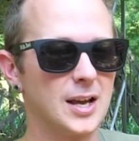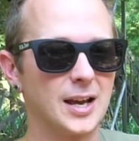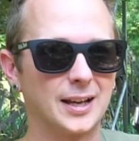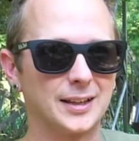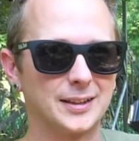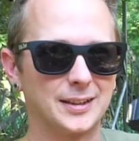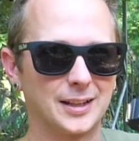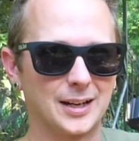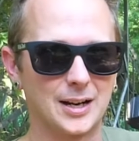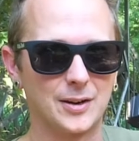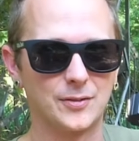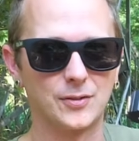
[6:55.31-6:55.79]

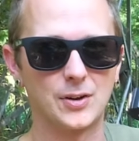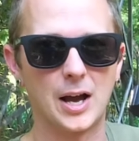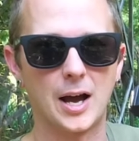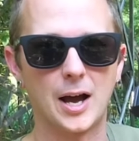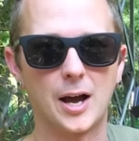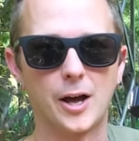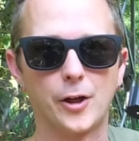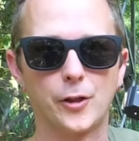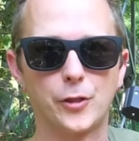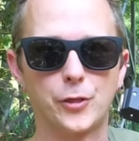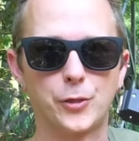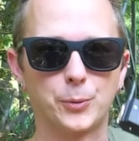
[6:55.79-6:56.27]
and then I've
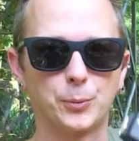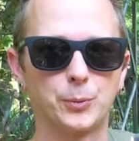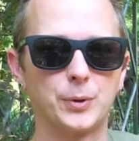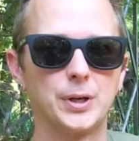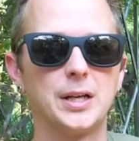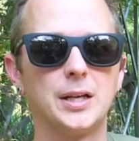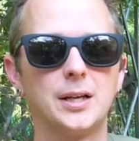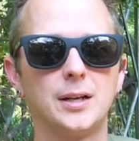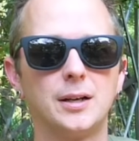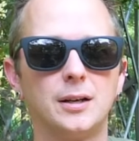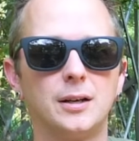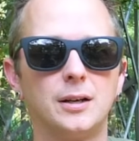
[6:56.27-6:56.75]
got
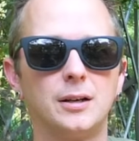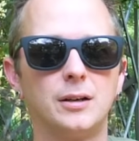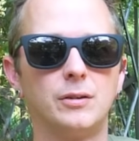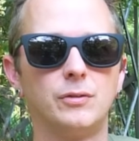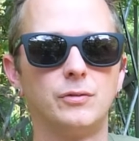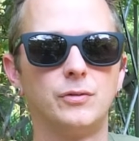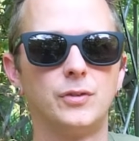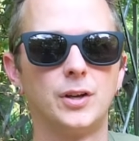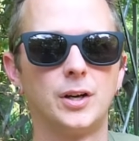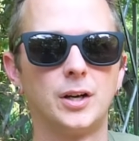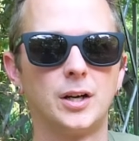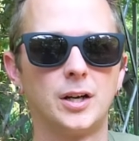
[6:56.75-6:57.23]
3
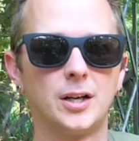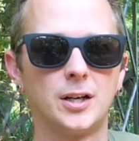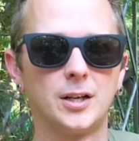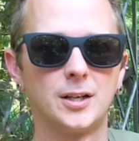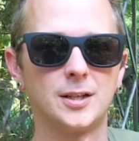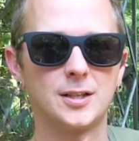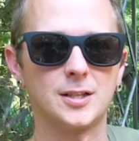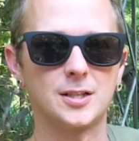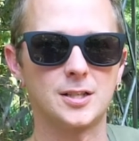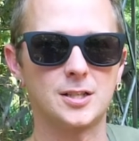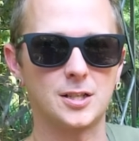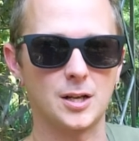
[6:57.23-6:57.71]
of
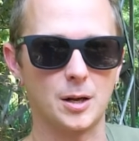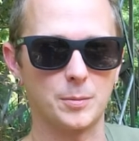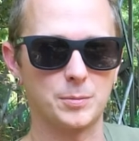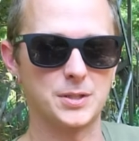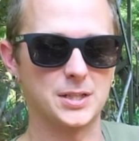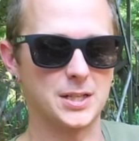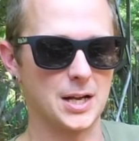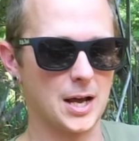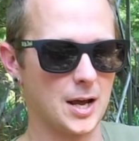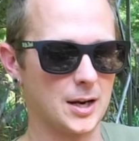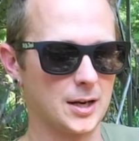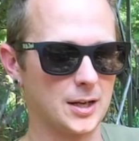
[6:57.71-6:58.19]
the
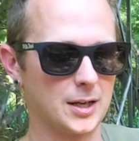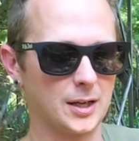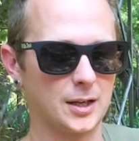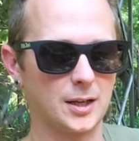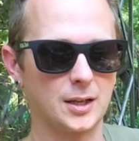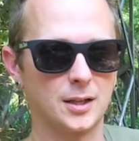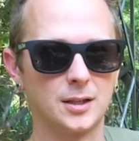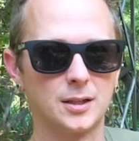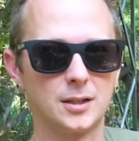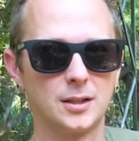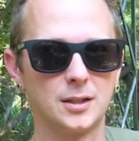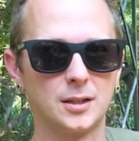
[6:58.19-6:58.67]
subsonic,